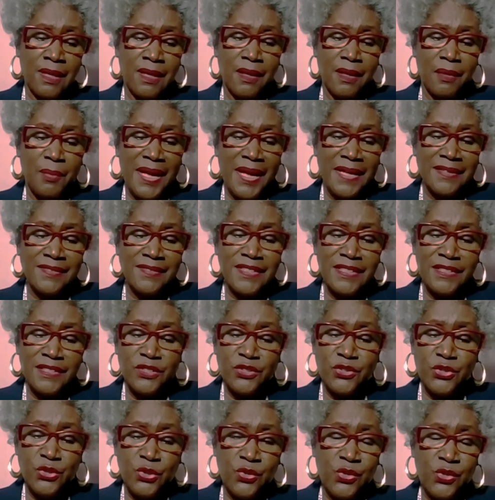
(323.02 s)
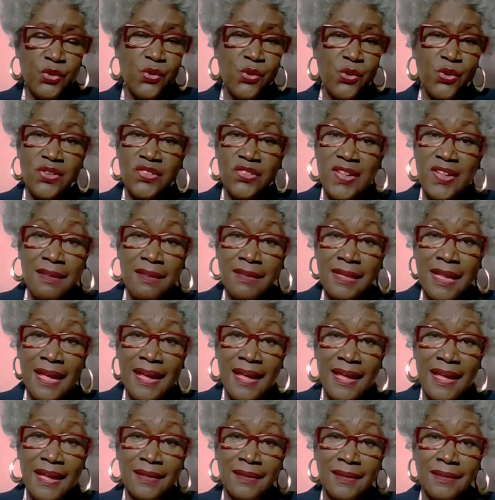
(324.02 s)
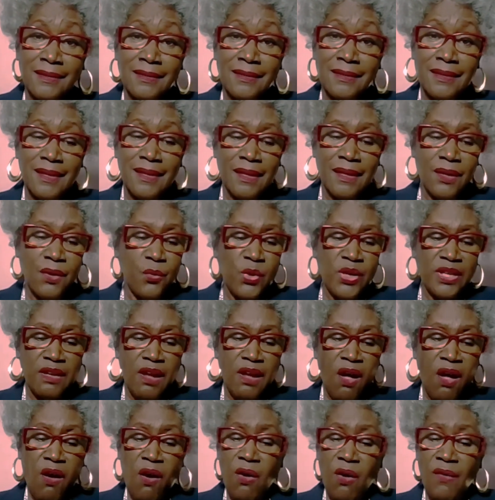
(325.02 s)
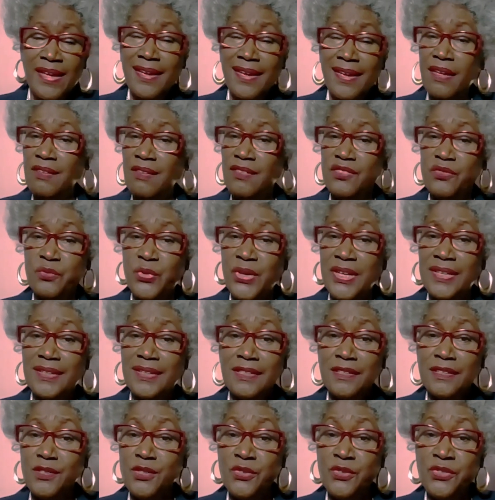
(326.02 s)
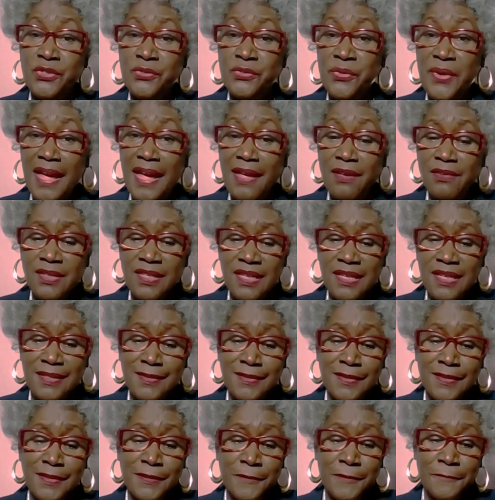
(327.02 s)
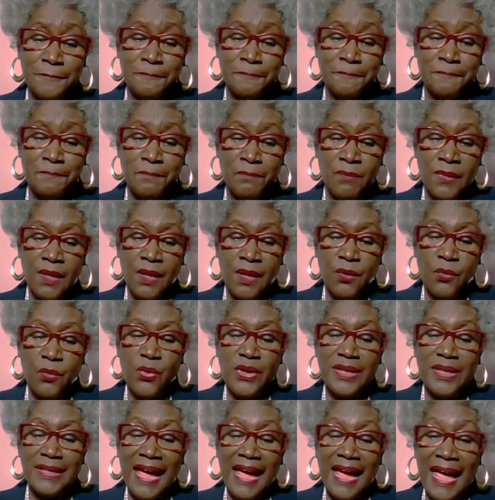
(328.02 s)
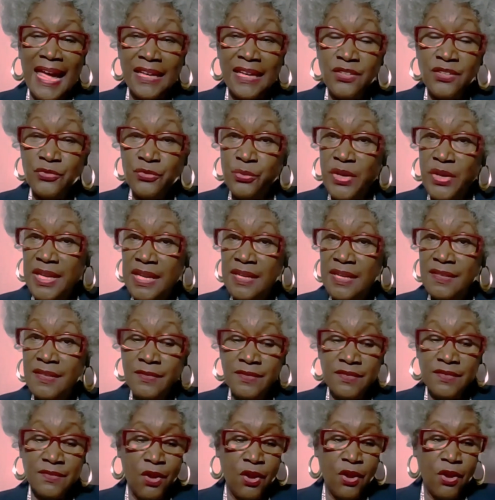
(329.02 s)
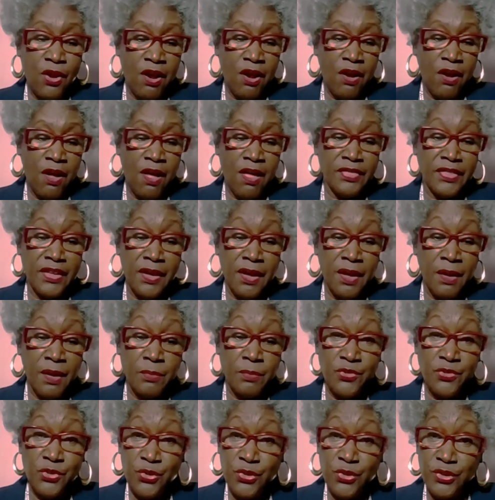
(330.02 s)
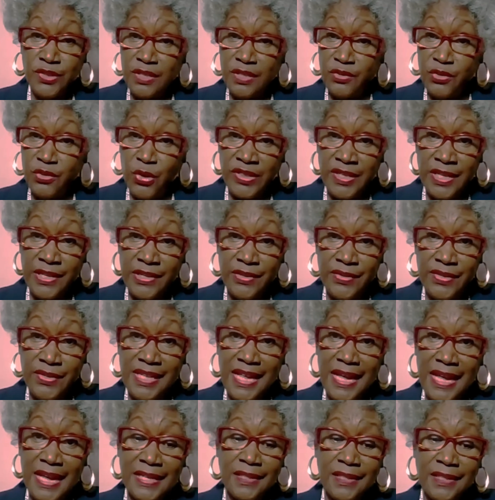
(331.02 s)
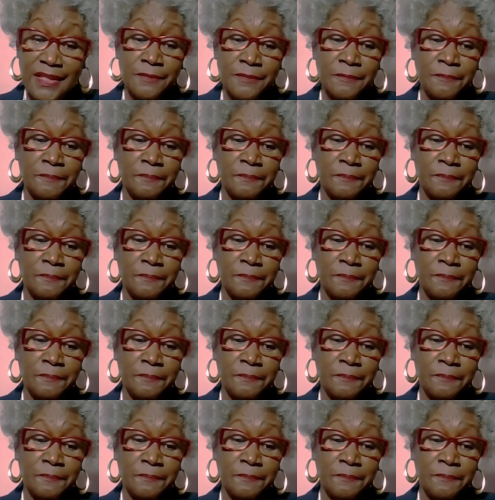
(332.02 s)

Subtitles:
by sticking to a course outline when all hell is breaking loose around us, when ICE raids are on the upturn in North Carolina,